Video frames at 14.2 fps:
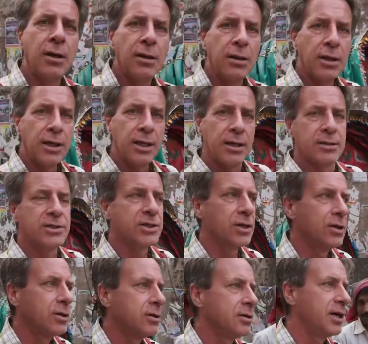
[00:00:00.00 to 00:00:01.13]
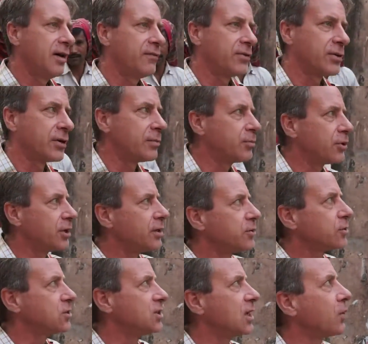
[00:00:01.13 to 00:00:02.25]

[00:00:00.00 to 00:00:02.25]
And so, after a pretty interesting